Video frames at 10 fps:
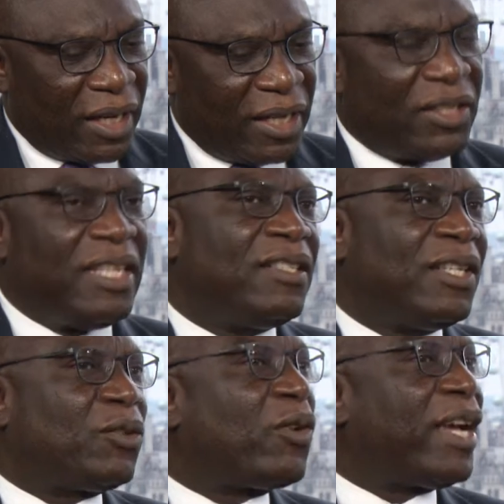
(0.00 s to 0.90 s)
it's
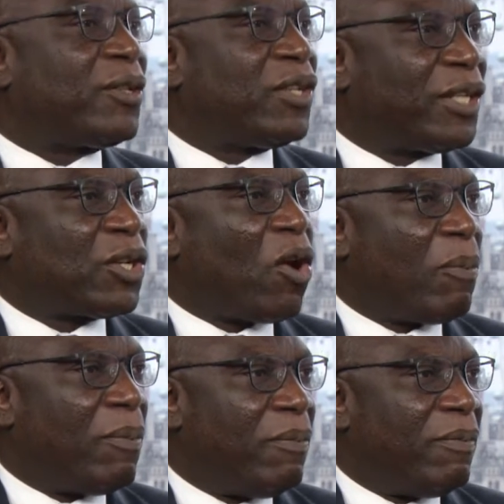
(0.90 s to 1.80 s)
easy to get to the top,
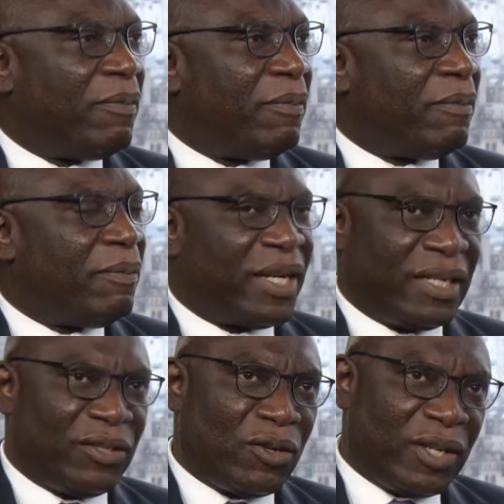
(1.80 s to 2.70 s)
but
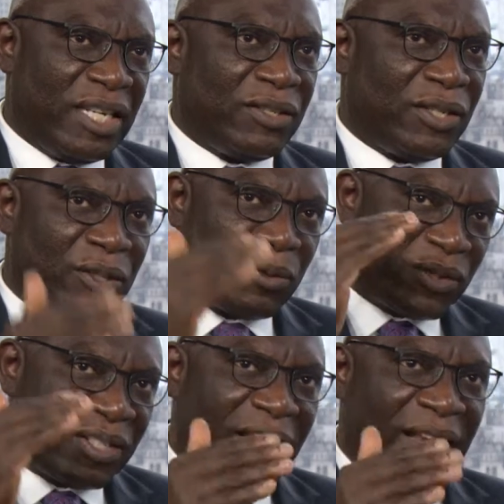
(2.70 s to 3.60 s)
it's not easy to
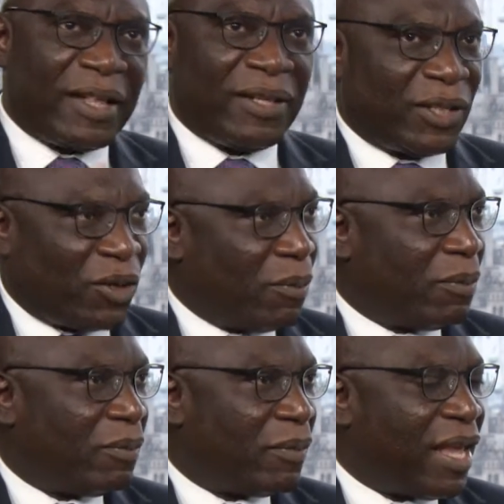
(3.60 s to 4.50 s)
stay at the top.
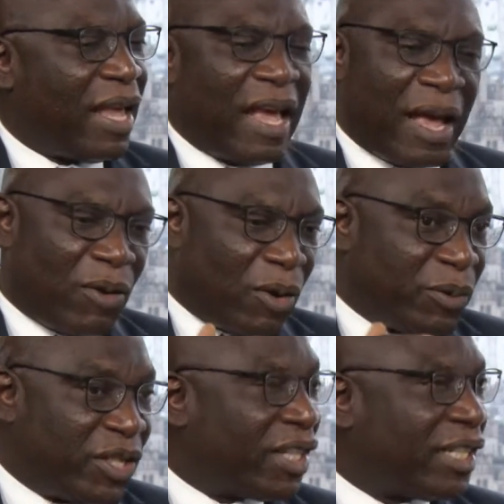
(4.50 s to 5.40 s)
Our
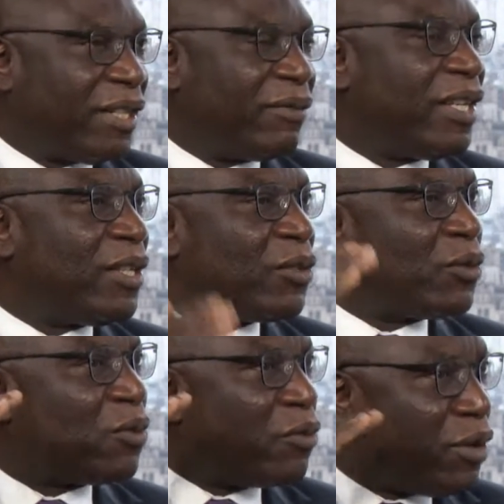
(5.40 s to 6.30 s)
objective is
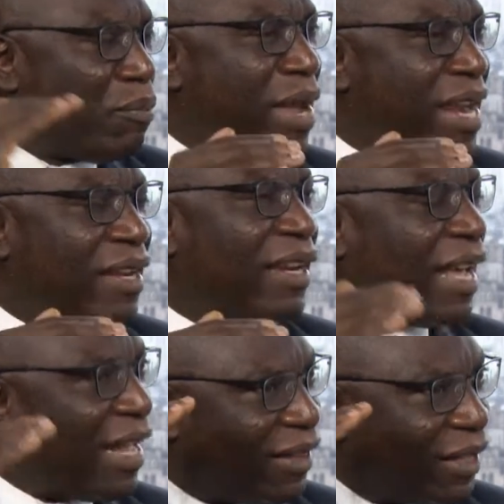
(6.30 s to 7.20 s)
to remain
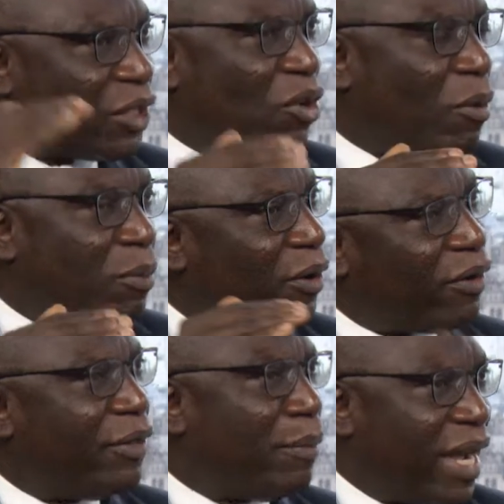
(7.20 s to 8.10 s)
at the top
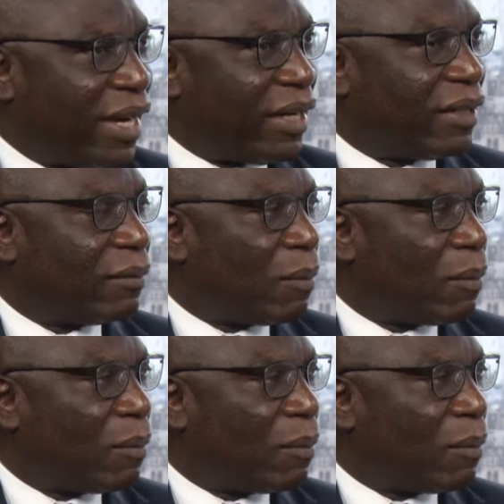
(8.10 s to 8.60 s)
of the market,